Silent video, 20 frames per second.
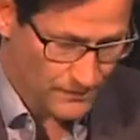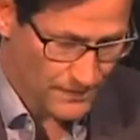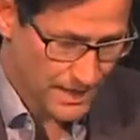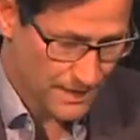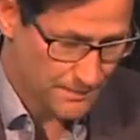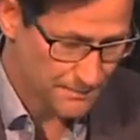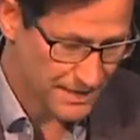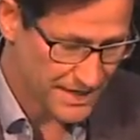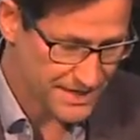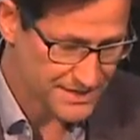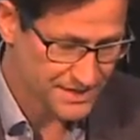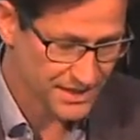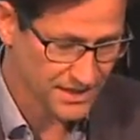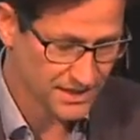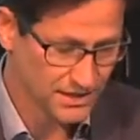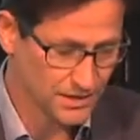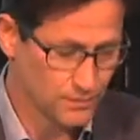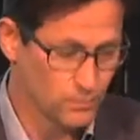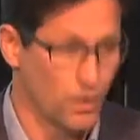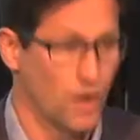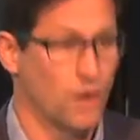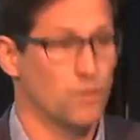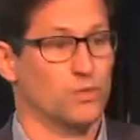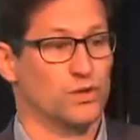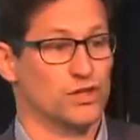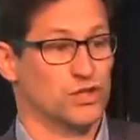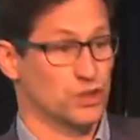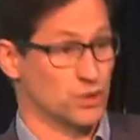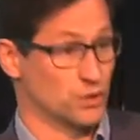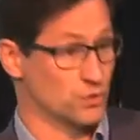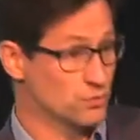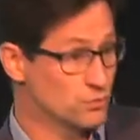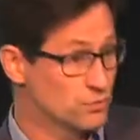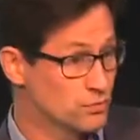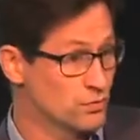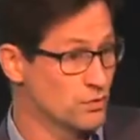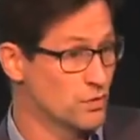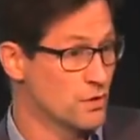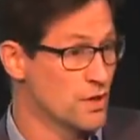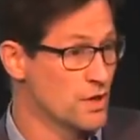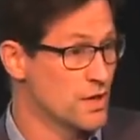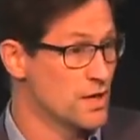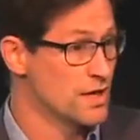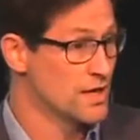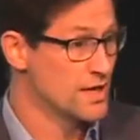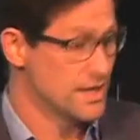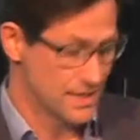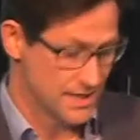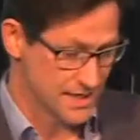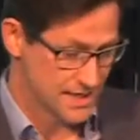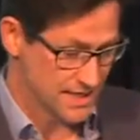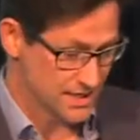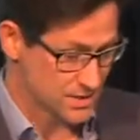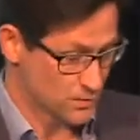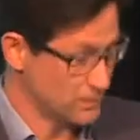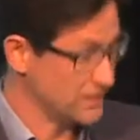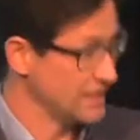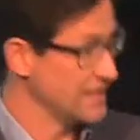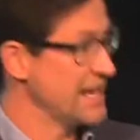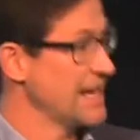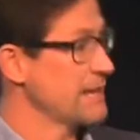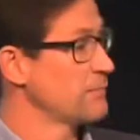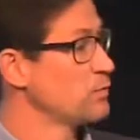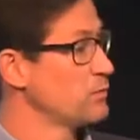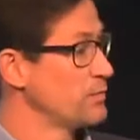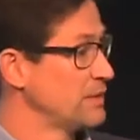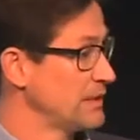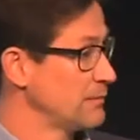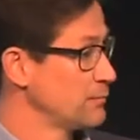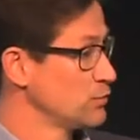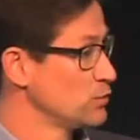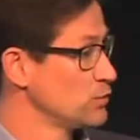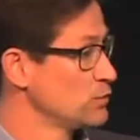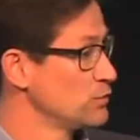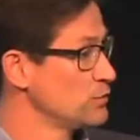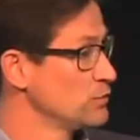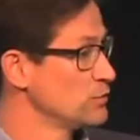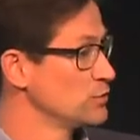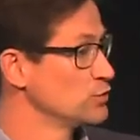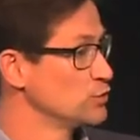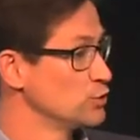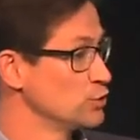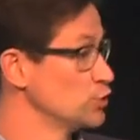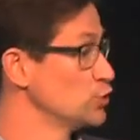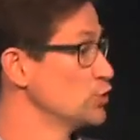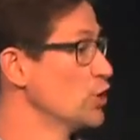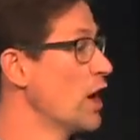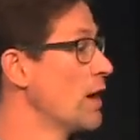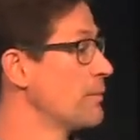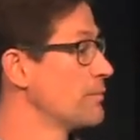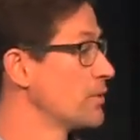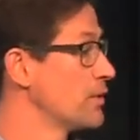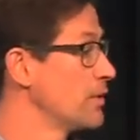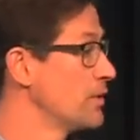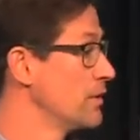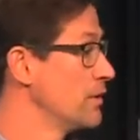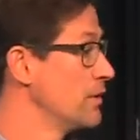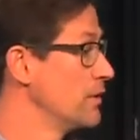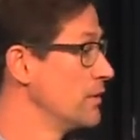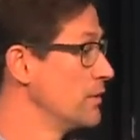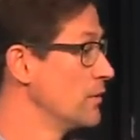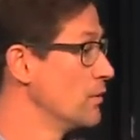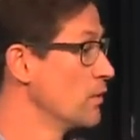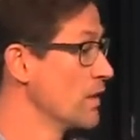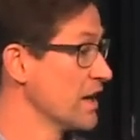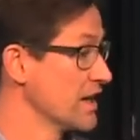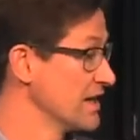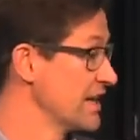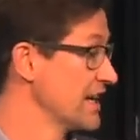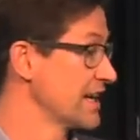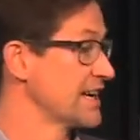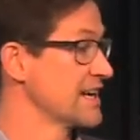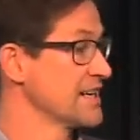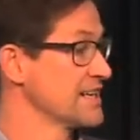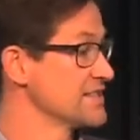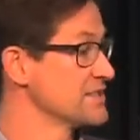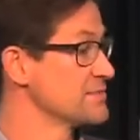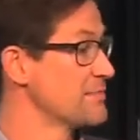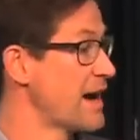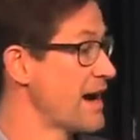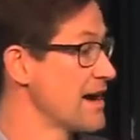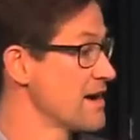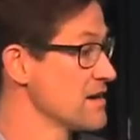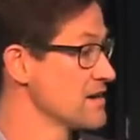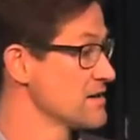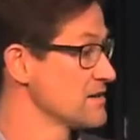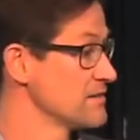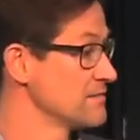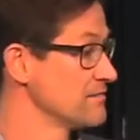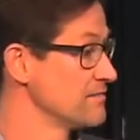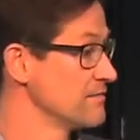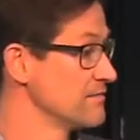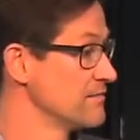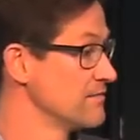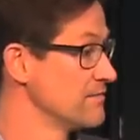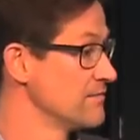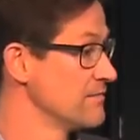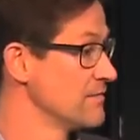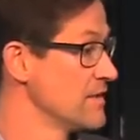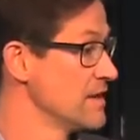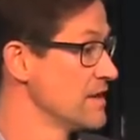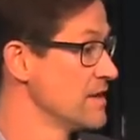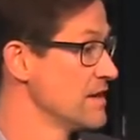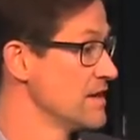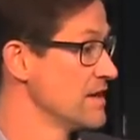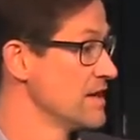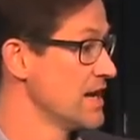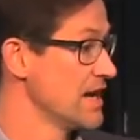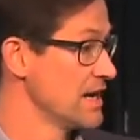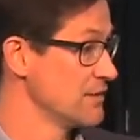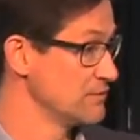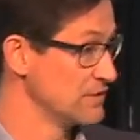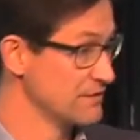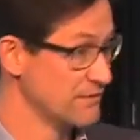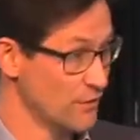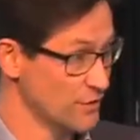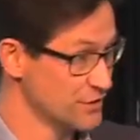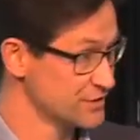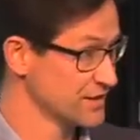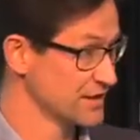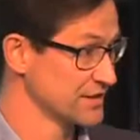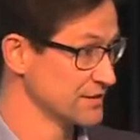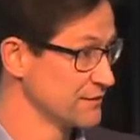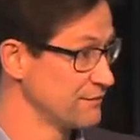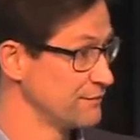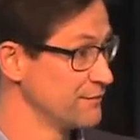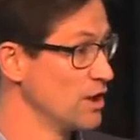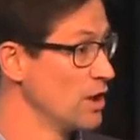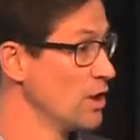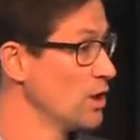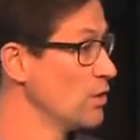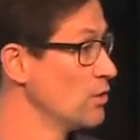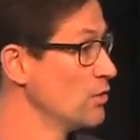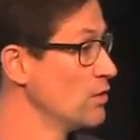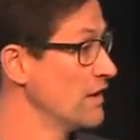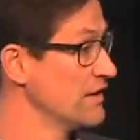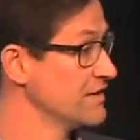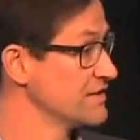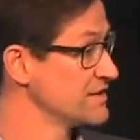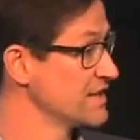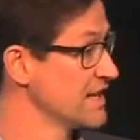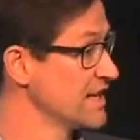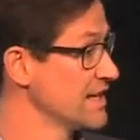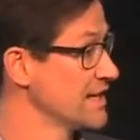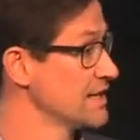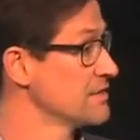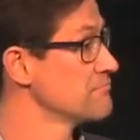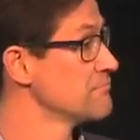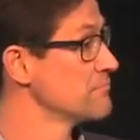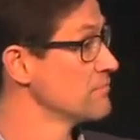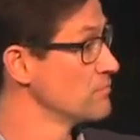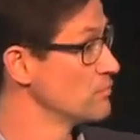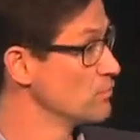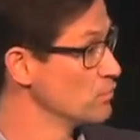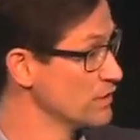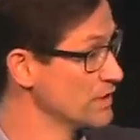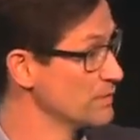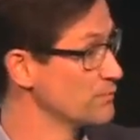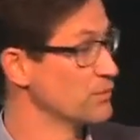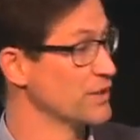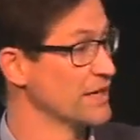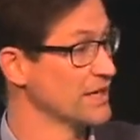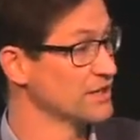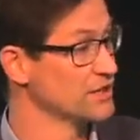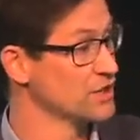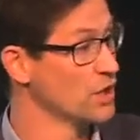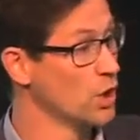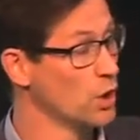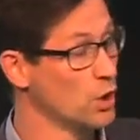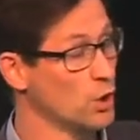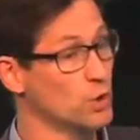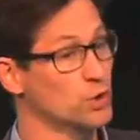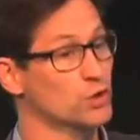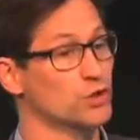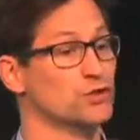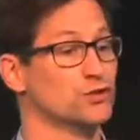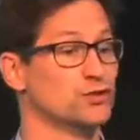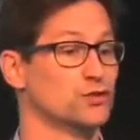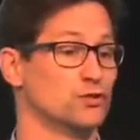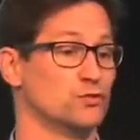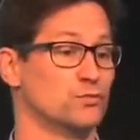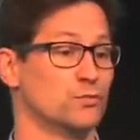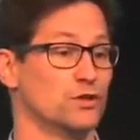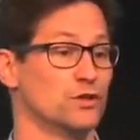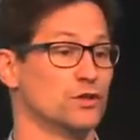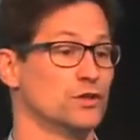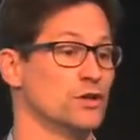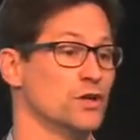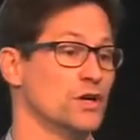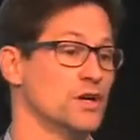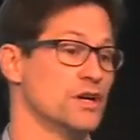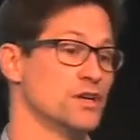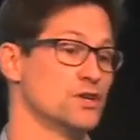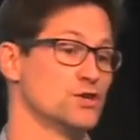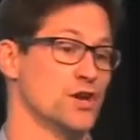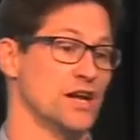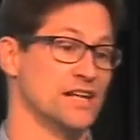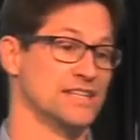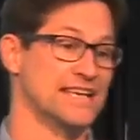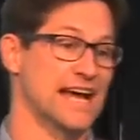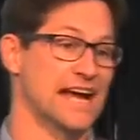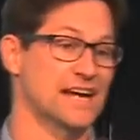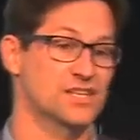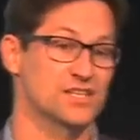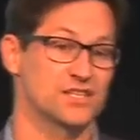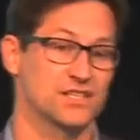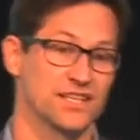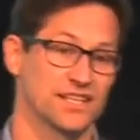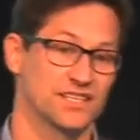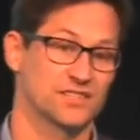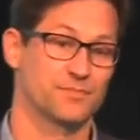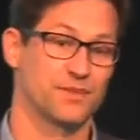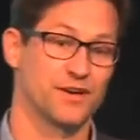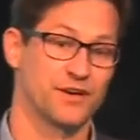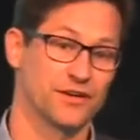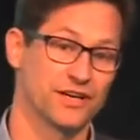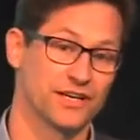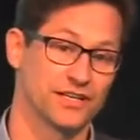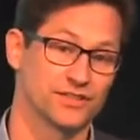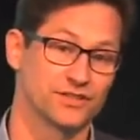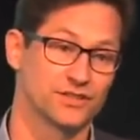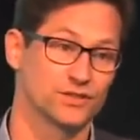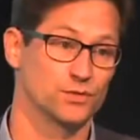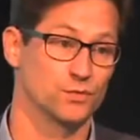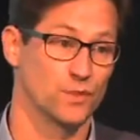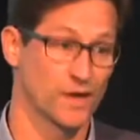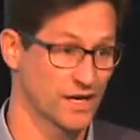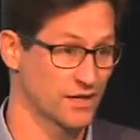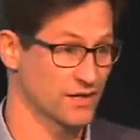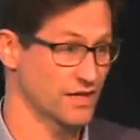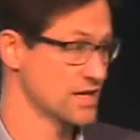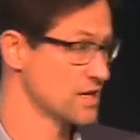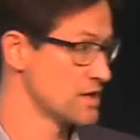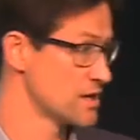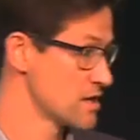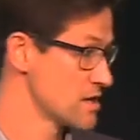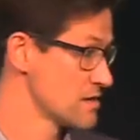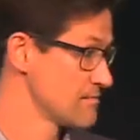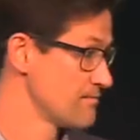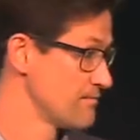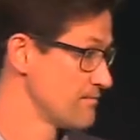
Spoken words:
And basically what we do is we enable people to shop where they get inspired and reversing the flow and say, we bring the whole consumer transaction experience to where they are.